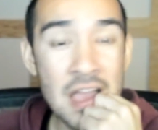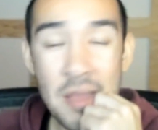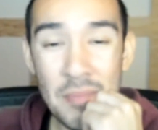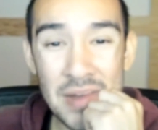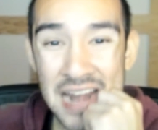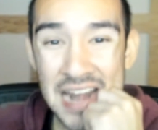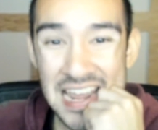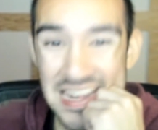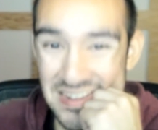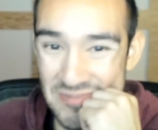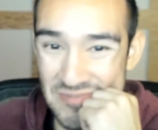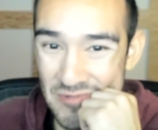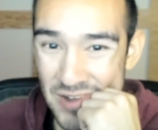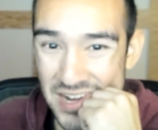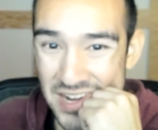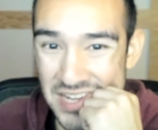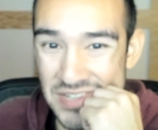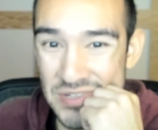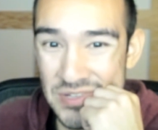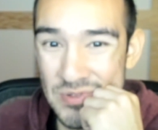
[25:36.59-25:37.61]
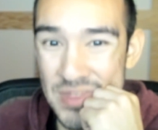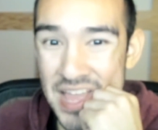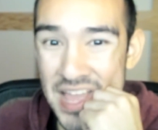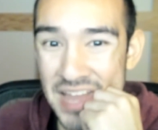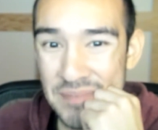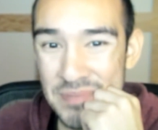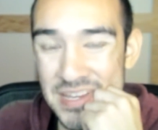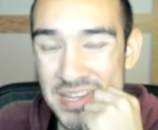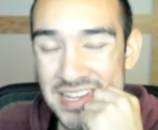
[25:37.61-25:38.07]
But I didn't want to do
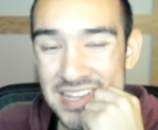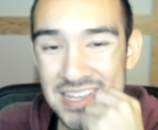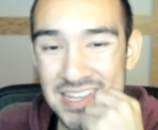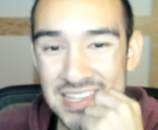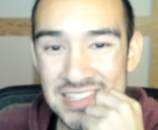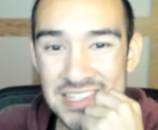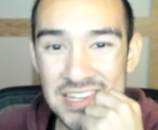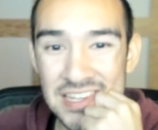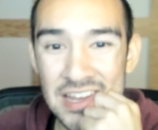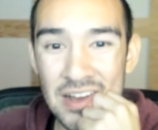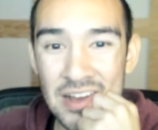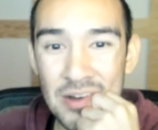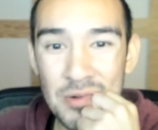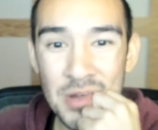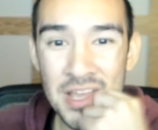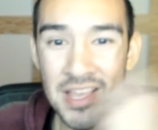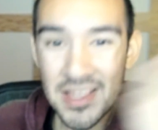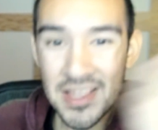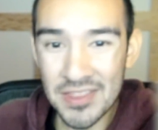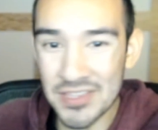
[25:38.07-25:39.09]
that because, you know,